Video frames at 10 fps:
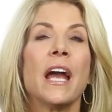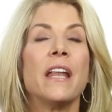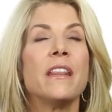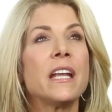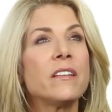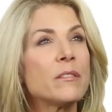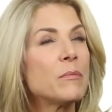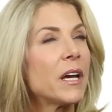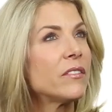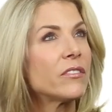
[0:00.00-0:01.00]
And then
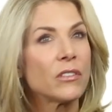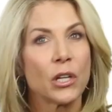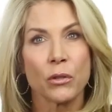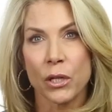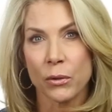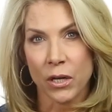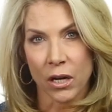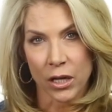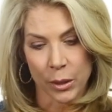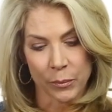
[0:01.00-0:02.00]
some nice slow, low
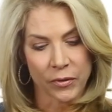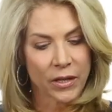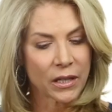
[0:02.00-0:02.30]
carbs.